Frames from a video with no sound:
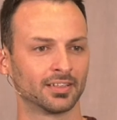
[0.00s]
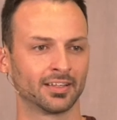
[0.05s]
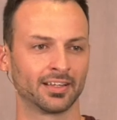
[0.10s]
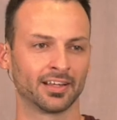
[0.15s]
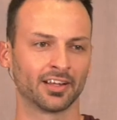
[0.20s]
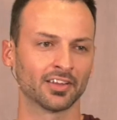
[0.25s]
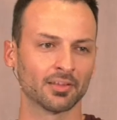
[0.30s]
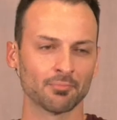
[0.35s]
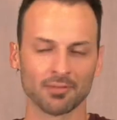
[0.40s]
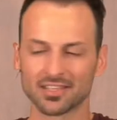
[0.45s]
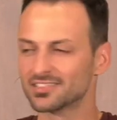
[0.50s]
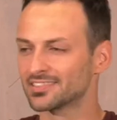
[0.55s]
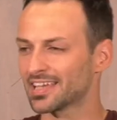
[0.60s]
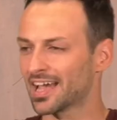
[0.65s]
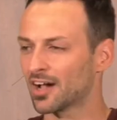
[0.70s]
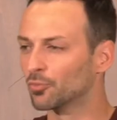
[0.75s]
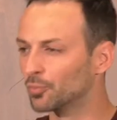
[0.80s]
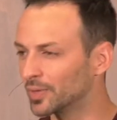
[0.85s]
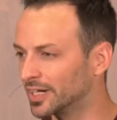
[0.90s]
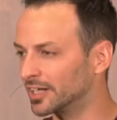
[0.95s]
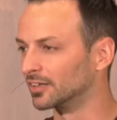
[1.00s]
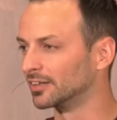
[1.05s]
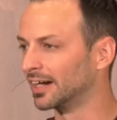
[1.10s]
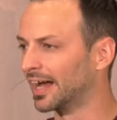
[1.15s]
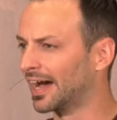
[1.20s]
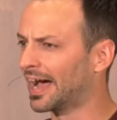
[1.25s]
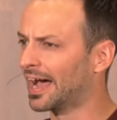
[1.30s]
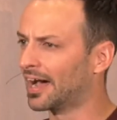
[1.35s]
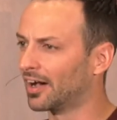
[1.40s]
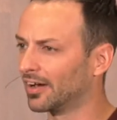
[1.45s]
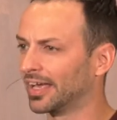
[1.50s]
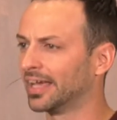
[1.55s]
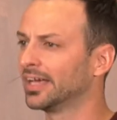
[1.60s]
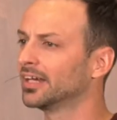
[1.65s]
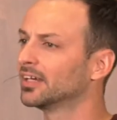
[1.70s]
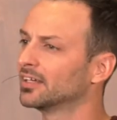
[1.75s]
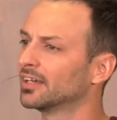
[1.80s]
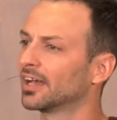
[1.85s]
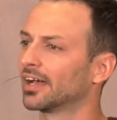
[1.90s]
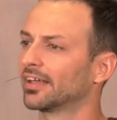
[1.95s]
And that may sound weird. Now, how,
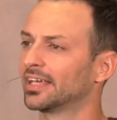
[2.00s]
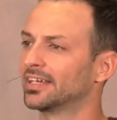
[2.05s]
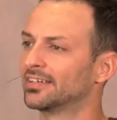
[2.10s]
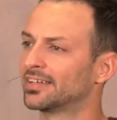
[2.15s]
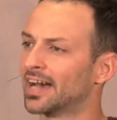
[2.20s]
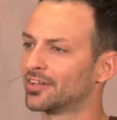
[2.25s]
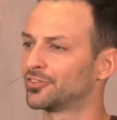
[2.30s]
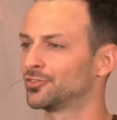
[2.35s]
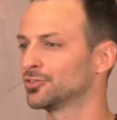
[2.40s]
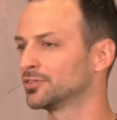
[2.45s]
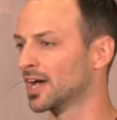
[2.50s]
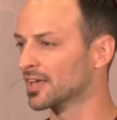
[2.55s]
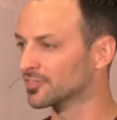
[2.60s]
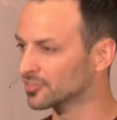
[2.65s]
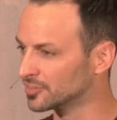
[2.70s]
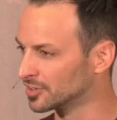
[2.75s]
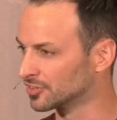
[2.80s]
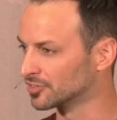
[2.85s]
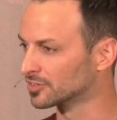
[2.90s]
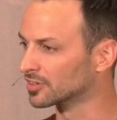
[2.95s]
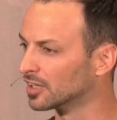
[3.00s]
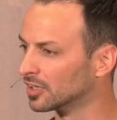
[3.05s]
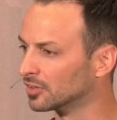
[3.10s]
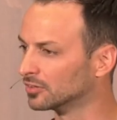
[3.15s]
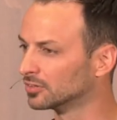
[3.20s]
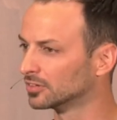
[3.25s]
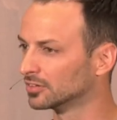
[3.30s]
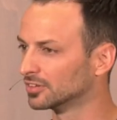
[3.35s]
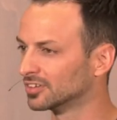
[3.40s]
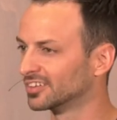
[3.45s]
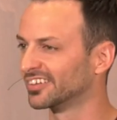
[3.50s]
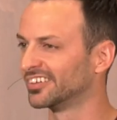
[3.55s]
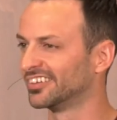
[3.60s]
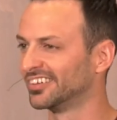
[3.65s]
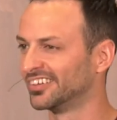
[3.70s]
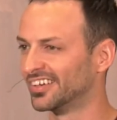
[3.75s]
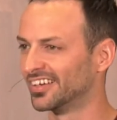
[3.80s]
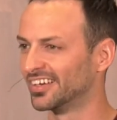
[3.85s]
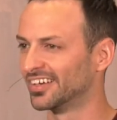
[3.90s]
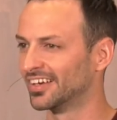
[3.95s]
Andy, he died 2,000 years ago.
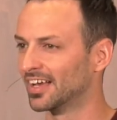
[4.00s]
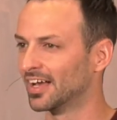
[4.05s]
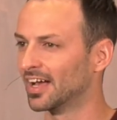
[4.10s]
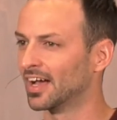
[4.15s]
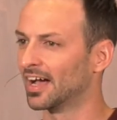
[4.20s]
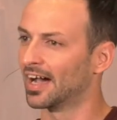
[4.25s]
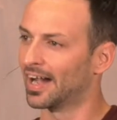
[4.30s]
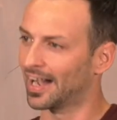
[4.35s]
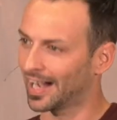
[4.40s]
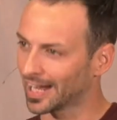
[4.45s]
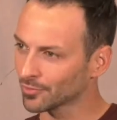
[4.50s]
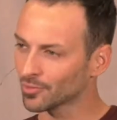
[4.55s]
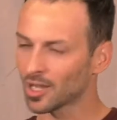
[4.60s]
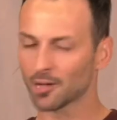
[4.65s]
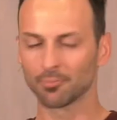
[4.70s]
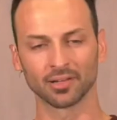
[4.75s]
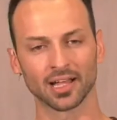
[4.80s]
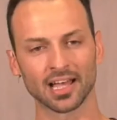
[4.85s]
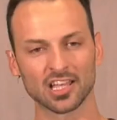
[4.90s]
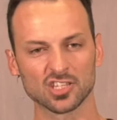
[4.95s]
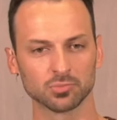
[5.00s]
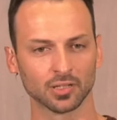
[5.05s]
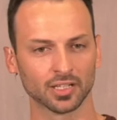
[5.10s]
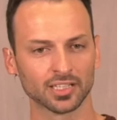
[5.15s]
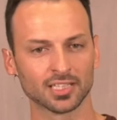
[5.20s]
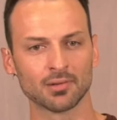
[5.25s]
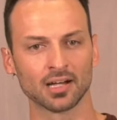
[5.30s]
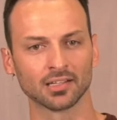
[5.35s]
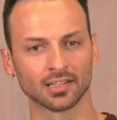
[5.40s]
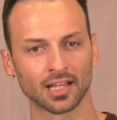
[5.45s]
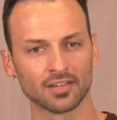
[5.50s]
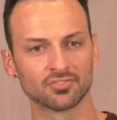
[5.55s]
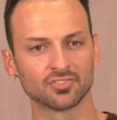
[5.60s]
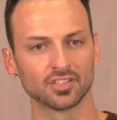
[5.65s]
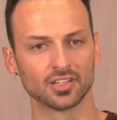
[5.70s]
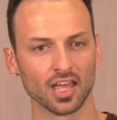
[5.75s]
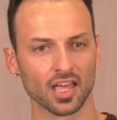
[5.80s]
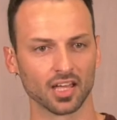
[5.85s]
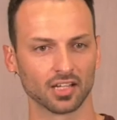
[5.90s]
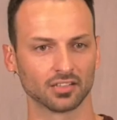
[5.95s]
How do I apply his blood to my life
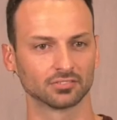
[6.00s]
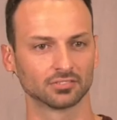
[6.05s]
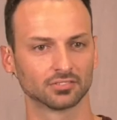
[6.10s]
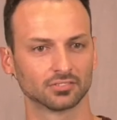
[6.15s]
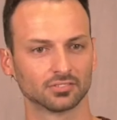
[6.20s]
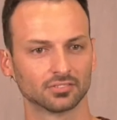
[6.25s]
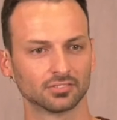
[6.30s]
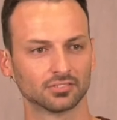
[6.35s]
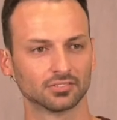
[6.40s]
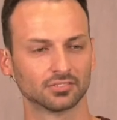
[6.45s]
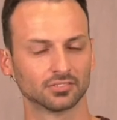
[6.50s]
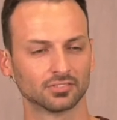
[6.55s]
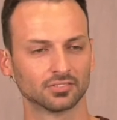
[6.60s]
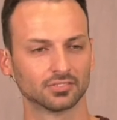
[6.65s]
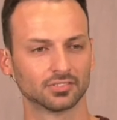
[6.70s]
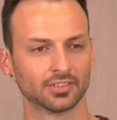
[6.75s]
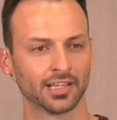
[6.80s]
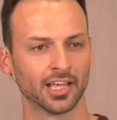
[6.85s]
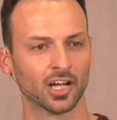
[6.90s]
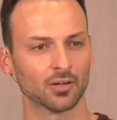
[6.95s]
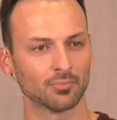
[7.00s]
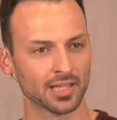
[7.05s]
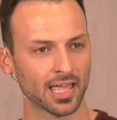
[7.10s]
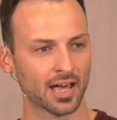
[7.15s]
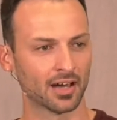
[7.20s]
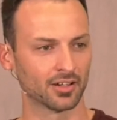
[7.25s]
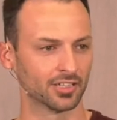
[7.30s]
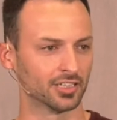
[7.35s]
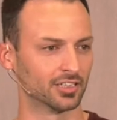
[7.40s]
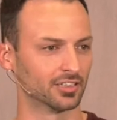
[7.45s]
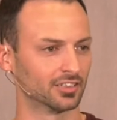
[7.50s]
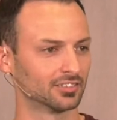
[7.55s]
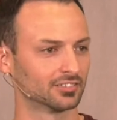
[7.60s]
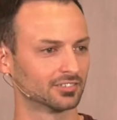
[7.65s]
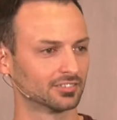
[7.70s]
today? Help me out here.